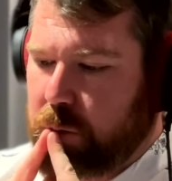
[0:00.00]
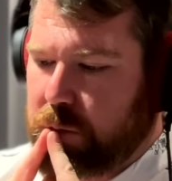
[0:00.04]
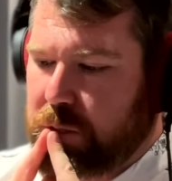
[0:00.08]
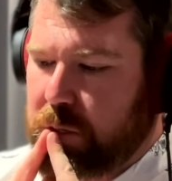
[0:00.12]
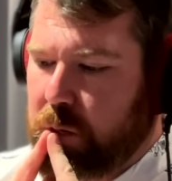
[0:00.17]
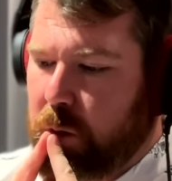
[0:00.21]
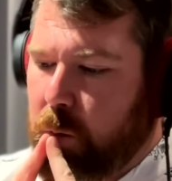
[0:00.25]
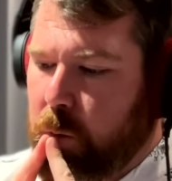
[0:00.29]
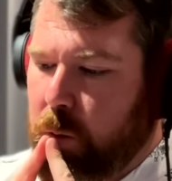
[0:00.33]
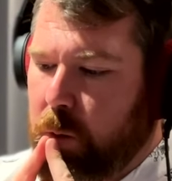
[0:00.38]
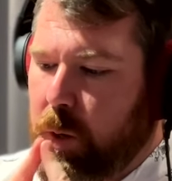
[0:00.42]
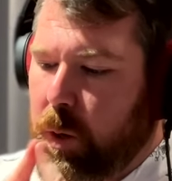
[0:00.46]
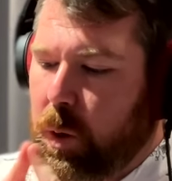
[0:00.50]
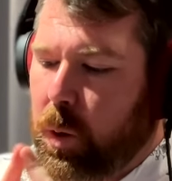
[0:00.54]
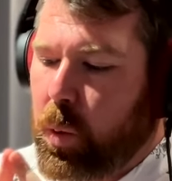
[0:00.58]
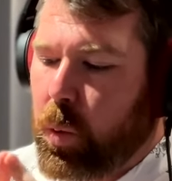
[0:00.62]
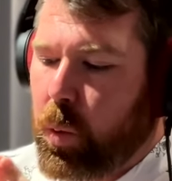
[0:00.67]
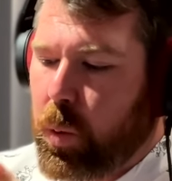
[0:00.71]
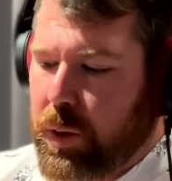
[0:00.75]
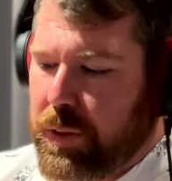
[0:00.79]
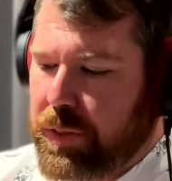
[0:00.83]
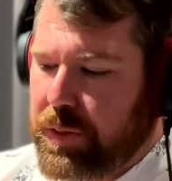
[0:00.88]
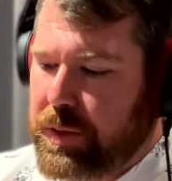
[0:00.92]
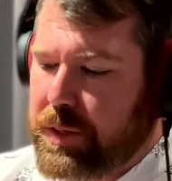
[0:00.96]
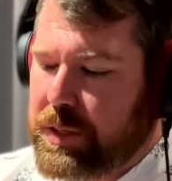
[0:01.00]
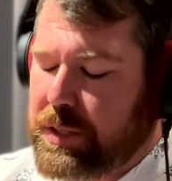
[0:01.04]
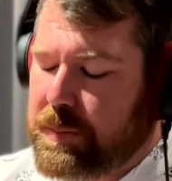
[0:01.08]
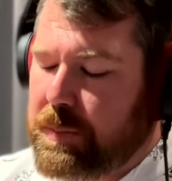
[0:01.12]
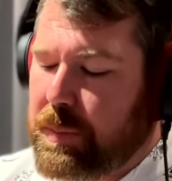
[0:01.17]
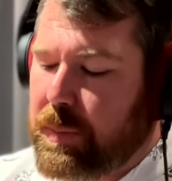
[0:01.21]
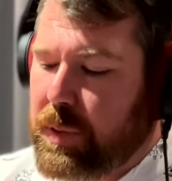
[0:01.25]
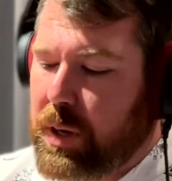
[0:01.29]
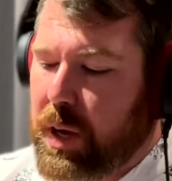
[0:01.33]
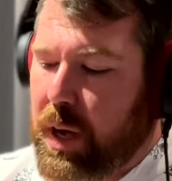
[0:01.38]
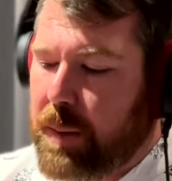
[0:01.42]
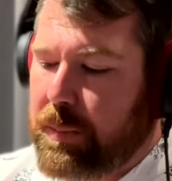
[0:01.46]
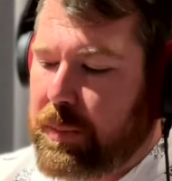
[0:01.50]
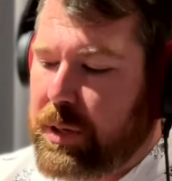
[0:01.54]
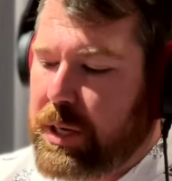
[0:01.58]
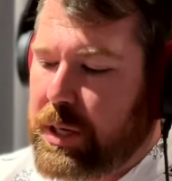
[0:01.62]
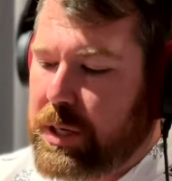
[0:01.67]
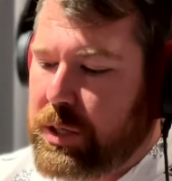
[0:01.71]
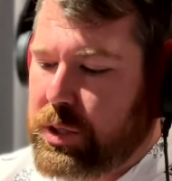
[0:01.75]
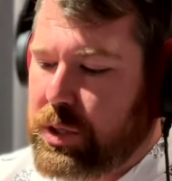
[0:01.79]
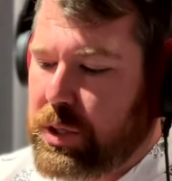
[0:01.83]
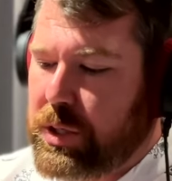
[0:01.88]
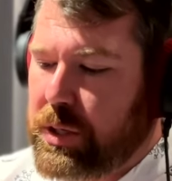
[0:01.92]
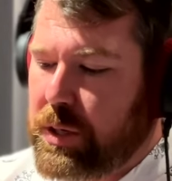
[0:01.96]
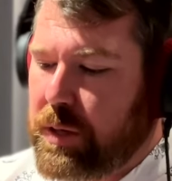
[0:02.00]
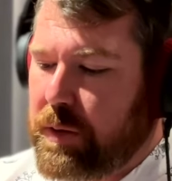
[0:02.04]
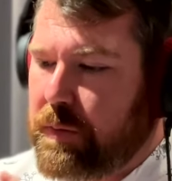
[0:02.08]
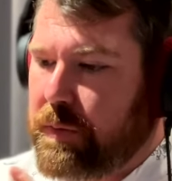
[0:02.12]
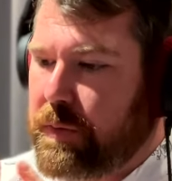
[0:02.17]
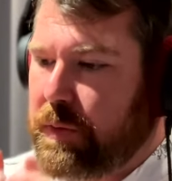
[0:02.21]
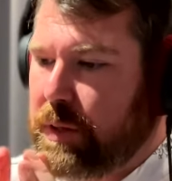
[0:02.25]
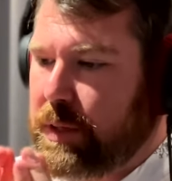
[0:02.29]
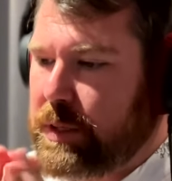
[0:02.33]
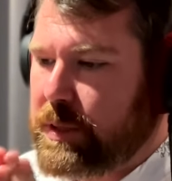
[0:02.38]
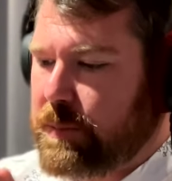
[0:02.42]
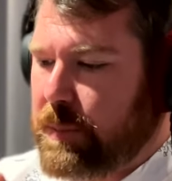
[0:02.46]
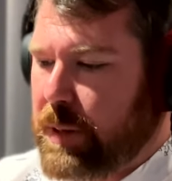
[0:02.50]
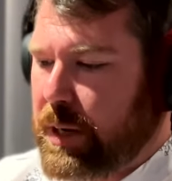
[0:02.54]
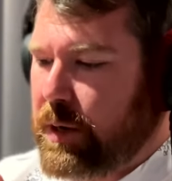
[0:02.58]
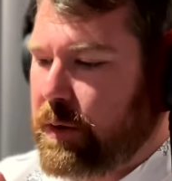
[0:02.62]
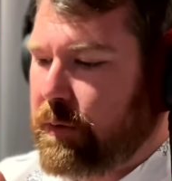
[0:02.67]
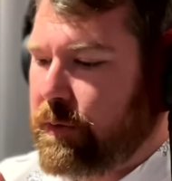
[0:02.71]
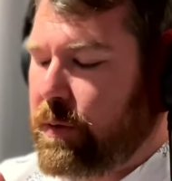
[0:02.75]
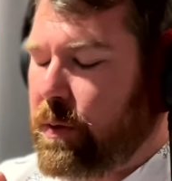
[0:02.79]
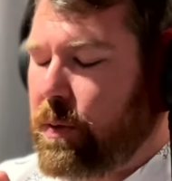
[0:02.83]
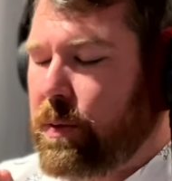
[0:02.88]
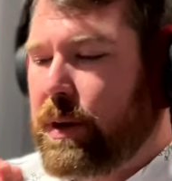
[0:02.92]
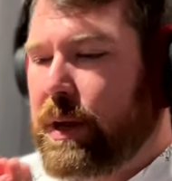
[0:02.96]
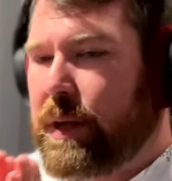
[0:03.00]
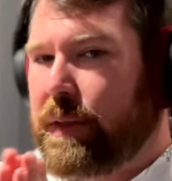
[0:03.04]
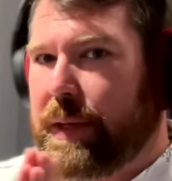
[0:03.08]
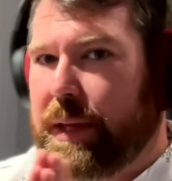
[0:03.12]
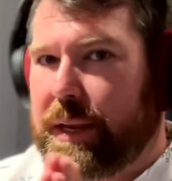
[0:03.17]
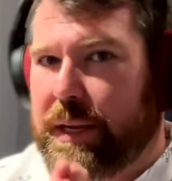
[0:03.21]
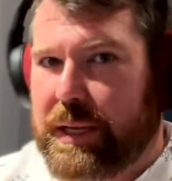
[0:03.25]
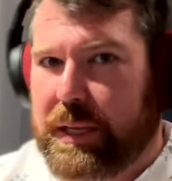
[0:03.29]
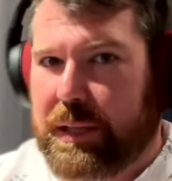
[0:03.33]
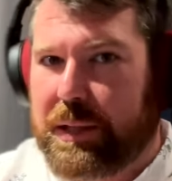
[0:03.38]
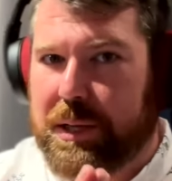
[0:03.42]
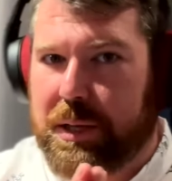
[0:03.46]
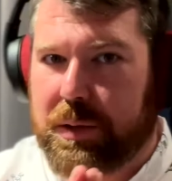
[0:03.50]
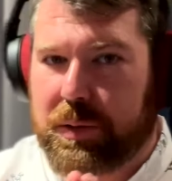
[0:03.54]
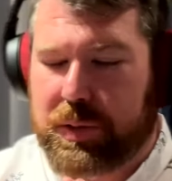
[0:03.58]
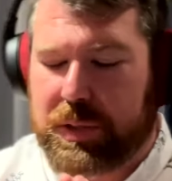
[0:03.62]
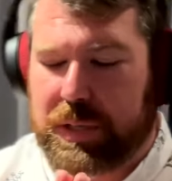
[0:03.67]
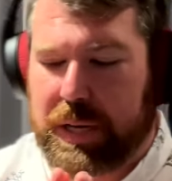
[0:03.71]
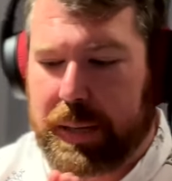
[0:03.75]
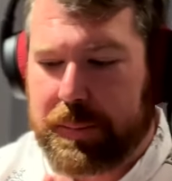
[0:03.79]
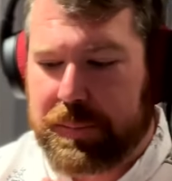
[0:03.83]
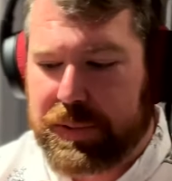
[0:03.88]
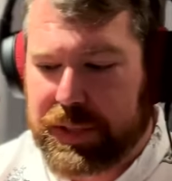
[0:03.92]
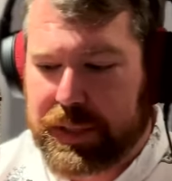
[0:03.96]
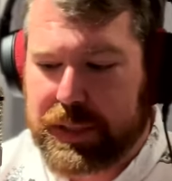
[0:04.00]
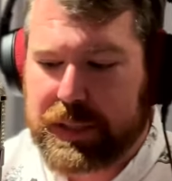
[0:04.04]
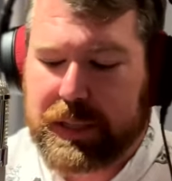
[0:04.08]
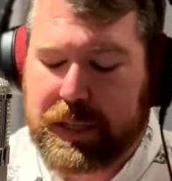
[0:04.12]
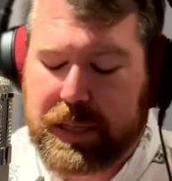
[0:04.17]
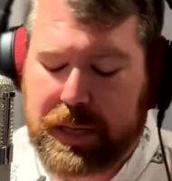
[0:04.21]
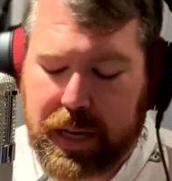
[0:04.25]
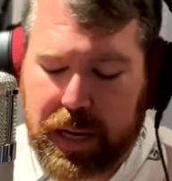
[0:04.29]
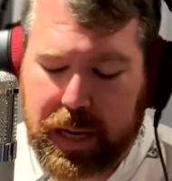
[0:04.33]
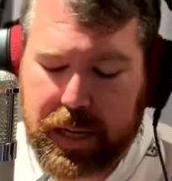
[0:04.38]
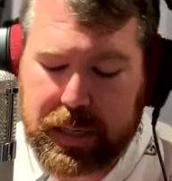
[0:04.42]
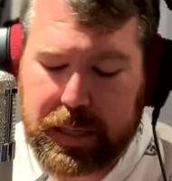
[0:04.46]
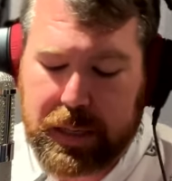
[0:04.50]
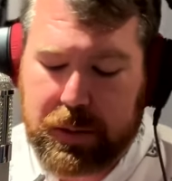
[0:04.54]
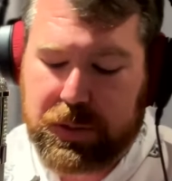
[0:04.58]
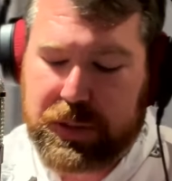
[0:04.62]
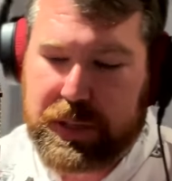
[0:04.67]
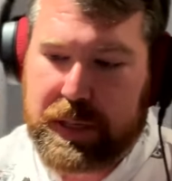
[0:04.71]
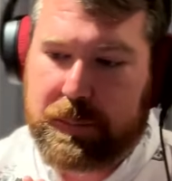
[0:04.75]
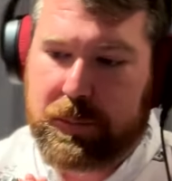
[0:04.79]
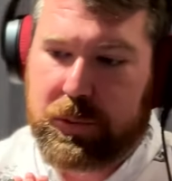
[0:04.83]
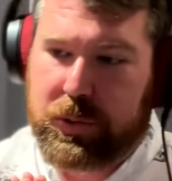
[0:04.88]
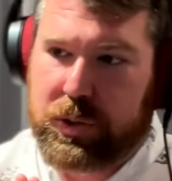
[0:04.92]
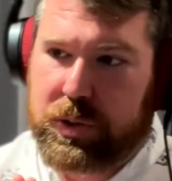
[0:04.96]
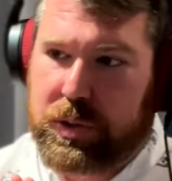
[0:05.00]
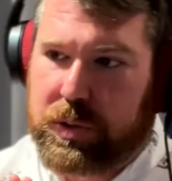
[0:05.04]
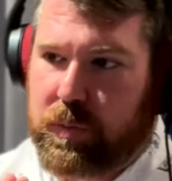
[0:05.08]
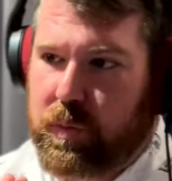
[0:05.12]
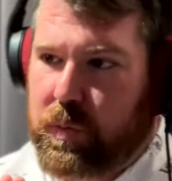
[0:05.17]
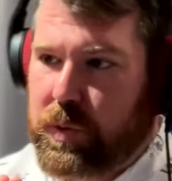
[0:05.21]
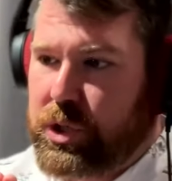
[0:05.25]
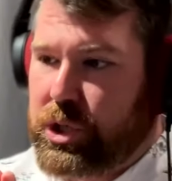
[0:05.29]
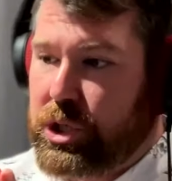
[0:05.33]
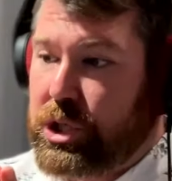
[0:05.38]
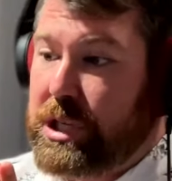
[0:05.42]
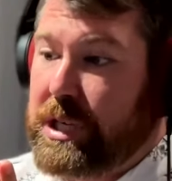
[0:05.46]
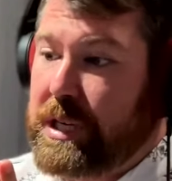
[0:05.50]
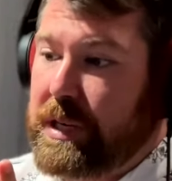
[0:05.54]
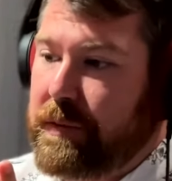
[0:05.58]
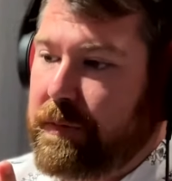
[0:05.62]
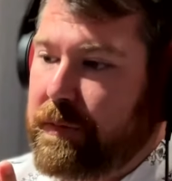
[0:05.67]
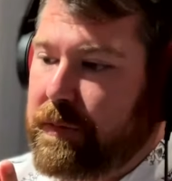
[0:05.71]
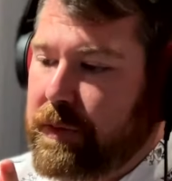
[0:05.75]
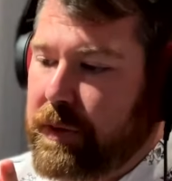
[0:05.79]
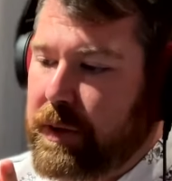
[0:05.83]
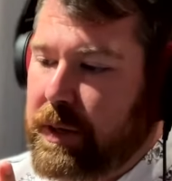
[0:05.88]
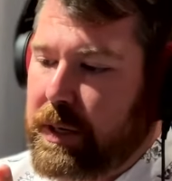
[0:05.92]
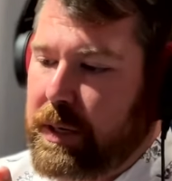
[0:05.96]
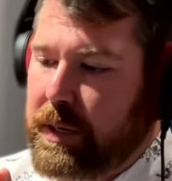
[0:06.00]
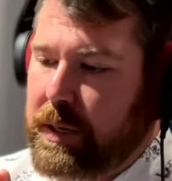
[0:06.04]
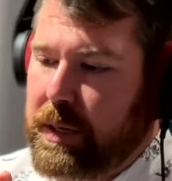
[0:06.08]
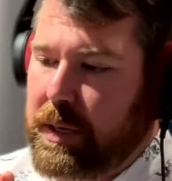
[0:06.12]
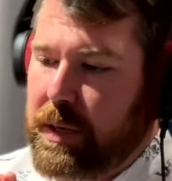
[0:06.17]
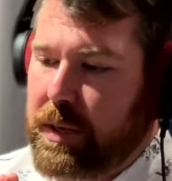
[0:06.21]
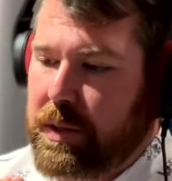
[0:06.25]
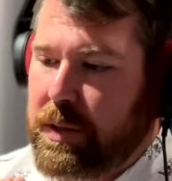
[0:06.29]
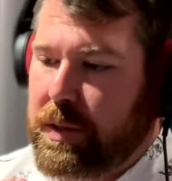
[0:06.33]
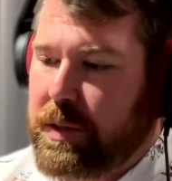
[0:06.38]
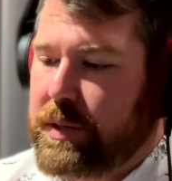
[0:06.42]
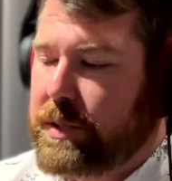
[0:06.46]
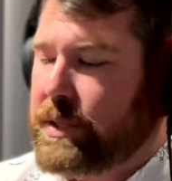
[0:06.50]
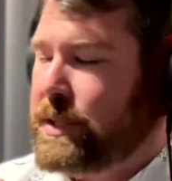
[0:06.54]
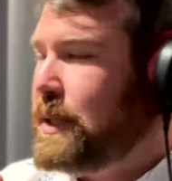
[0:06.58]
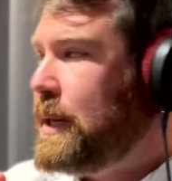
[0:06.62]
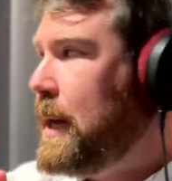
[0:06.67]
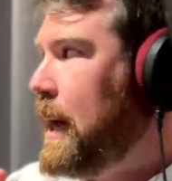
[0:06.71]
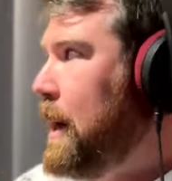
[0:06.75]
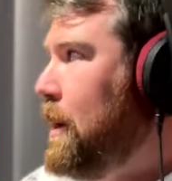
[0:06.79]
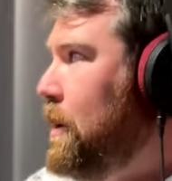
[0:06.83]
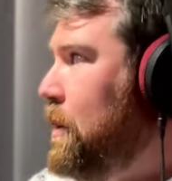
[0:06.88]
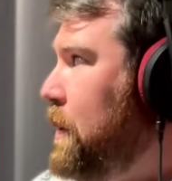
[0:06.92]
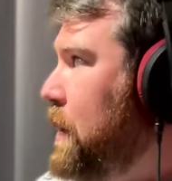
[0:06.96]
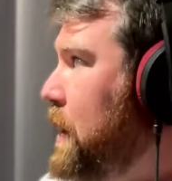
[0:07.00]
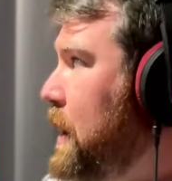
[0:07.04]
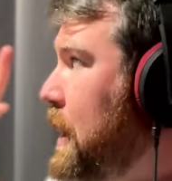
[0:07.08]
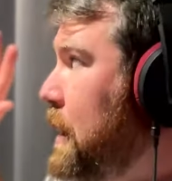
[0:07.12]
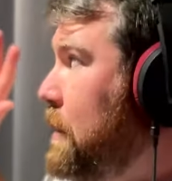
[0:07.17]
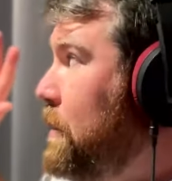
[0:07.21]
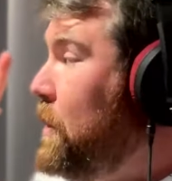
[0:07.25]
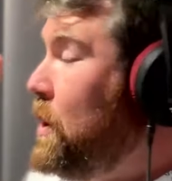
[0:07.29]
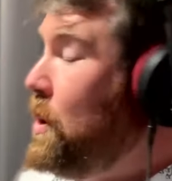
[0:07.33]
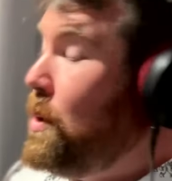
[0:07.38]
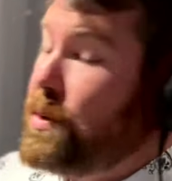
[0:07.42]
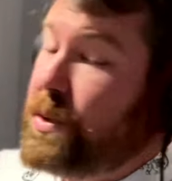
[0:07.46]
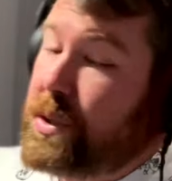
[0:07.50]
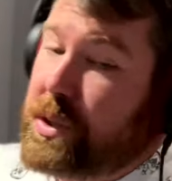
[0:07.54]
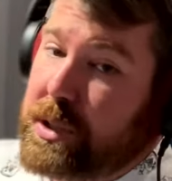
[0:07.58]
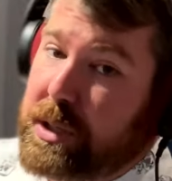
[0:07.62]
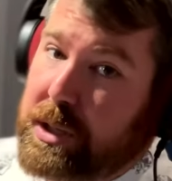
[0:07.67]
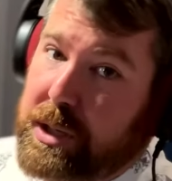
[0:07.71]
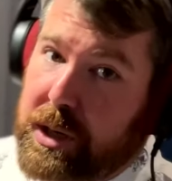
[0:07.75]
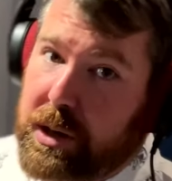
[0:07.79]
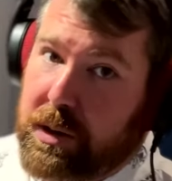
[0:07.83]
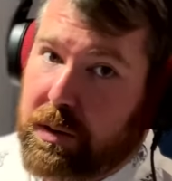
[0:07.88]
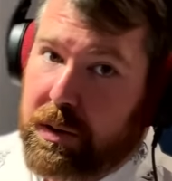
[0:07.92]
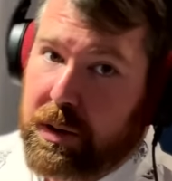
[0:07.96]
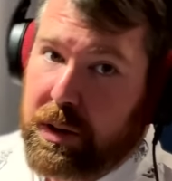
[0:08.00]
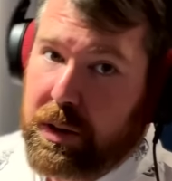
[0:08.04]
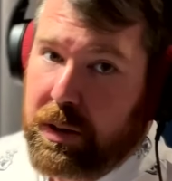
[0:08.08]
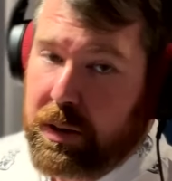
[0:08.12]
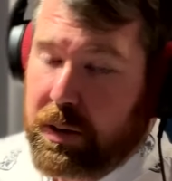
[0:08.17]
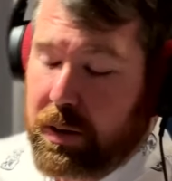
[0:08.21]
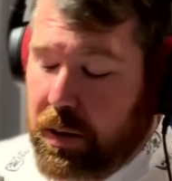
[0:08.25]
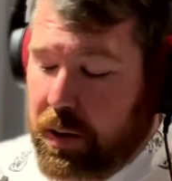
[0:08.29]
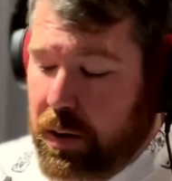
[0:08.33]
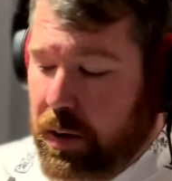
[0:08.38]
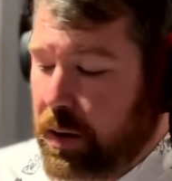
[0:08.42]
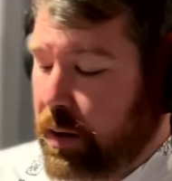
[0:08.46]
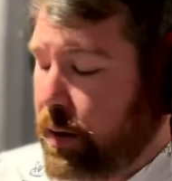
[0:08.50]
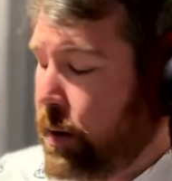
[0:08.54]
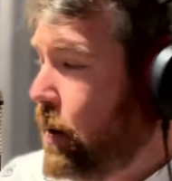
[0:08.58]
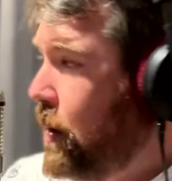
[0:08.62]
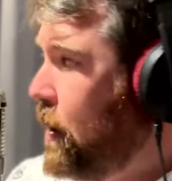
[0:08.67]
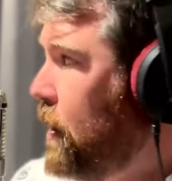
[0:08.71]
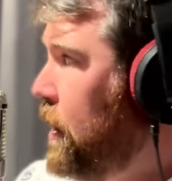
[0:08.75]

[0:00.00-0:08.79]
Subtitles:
So with this combination of this microphone and that Helios Type 69, I was able to achieve the sound that I'm used to hearing on